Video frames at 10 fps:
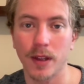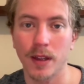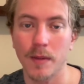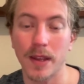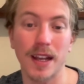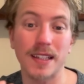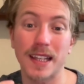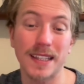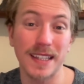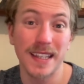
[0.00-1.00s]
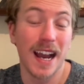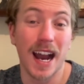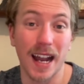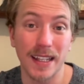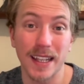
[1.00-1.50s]
Because it's
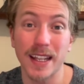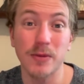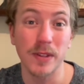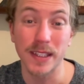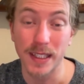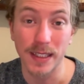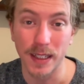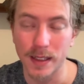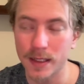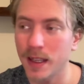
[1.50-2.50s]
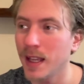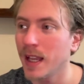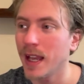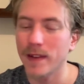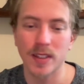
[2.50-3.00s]
not, it's resistance.
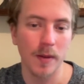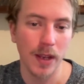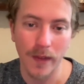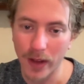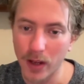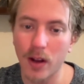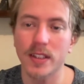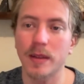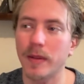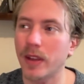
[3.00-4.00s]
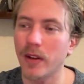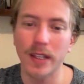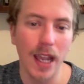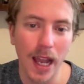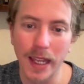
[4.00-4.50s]
If I call someone, they go,
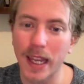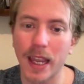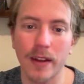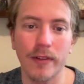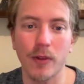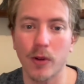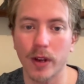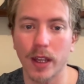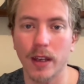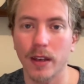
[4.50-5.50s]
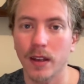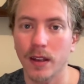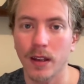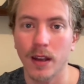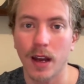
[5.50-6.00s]
yeah, I can't afford it,
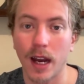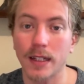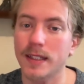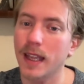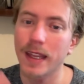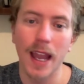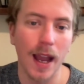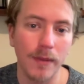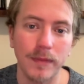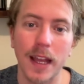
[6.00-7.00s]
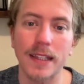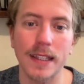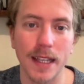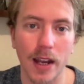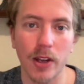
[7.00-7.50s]
I just say, yeah, that's
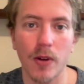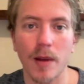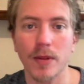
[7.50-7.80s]
exactly why I'm